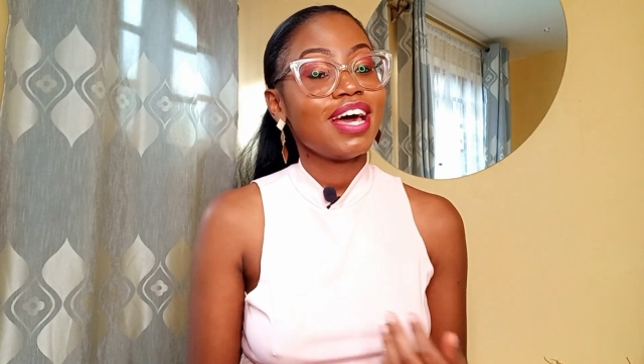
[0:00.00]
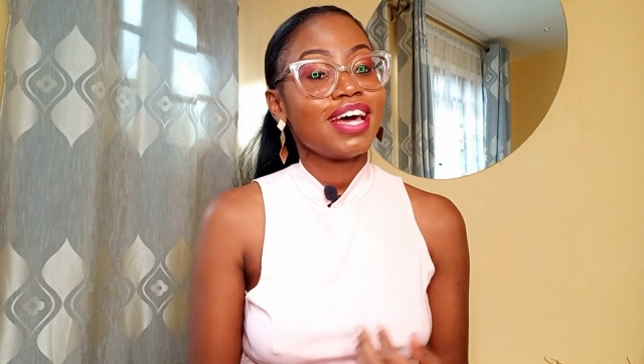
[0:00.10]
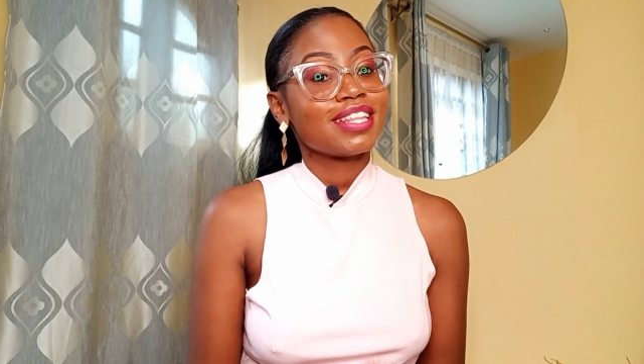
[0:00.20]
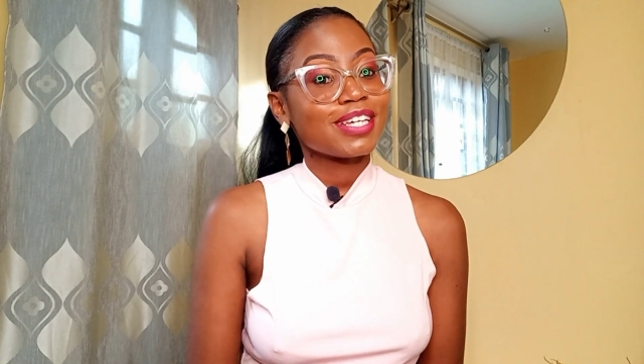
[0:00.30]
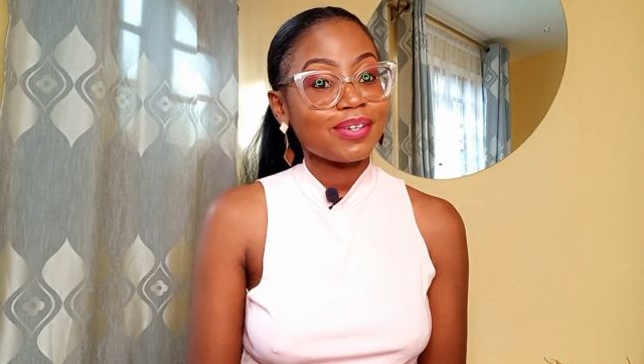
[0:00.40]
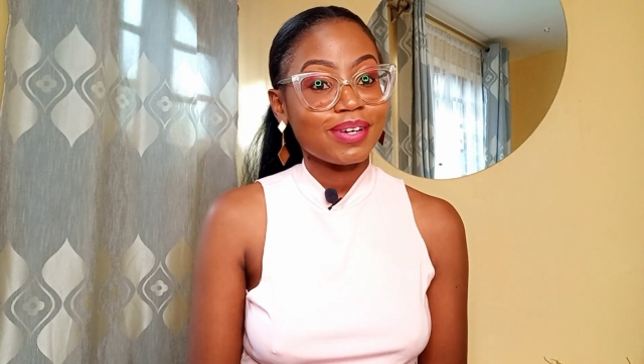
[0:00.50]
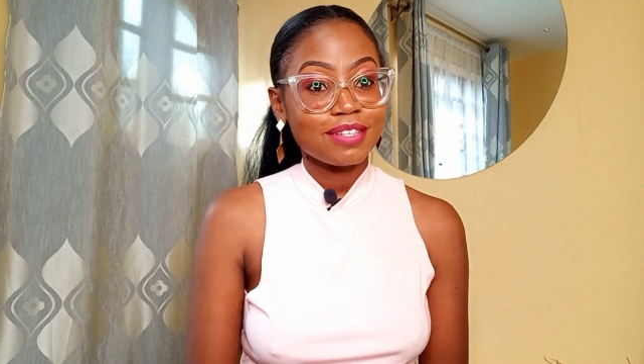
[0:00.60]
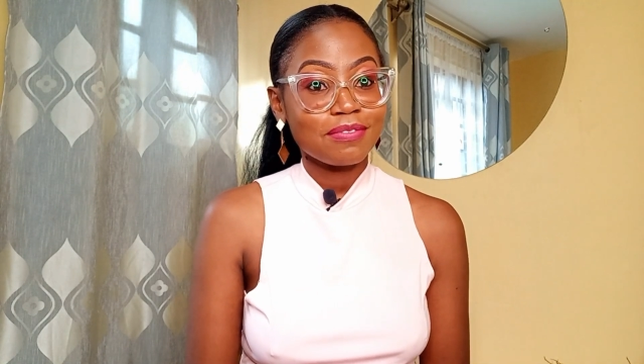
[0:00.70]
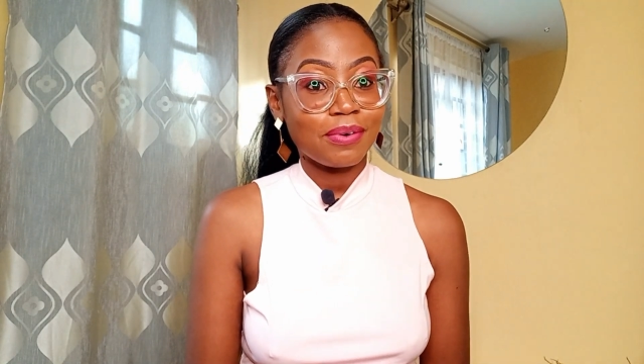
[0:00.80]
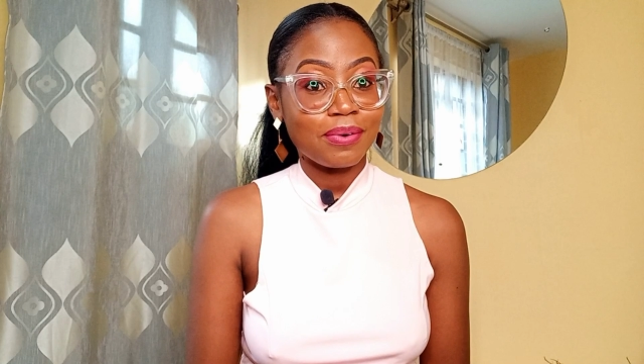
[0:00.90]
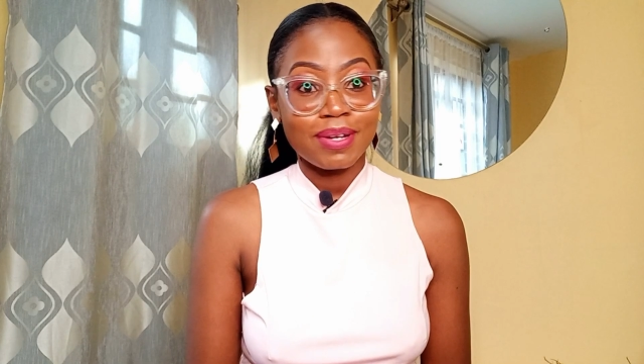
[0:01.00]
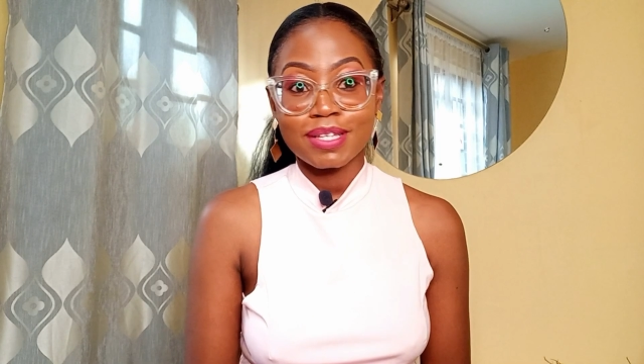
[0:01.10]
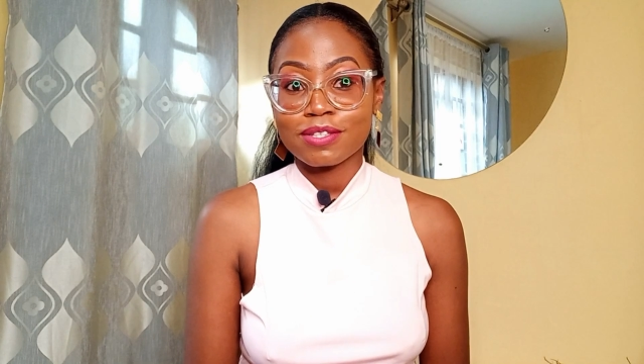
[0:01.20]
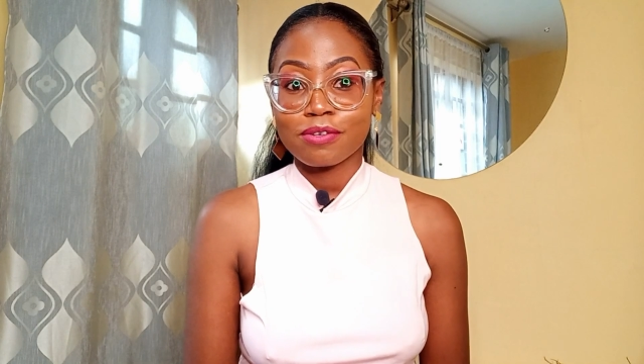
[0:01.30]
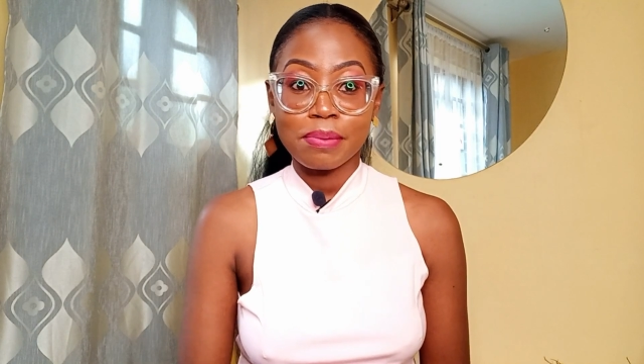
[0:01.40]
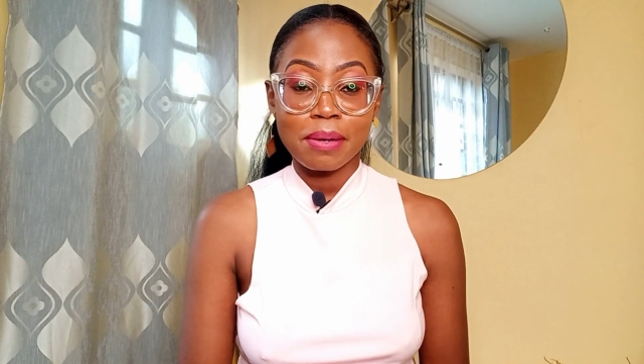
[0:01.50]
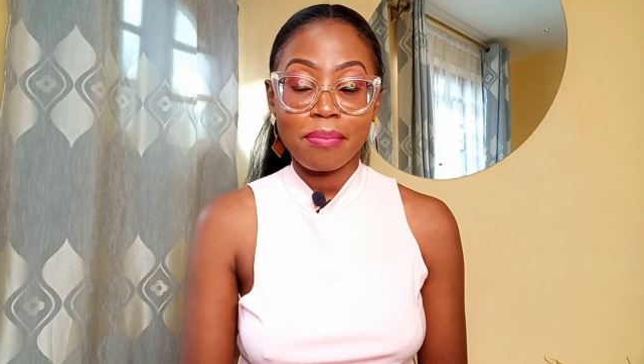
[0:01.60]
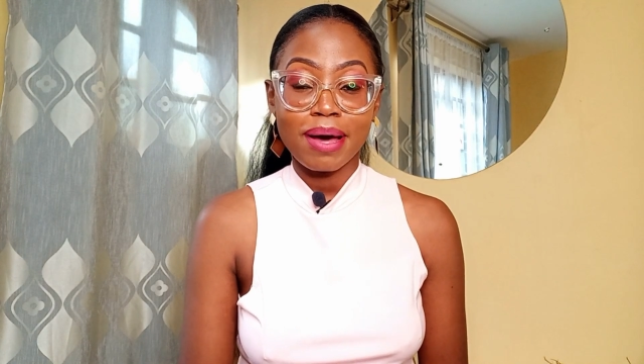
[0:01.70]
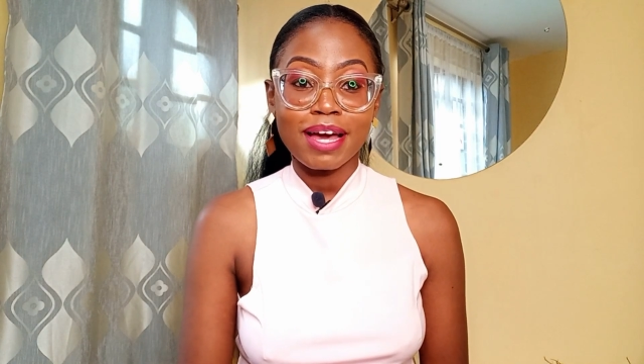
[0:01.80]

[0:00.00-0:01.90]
thank you guys for always stopping by.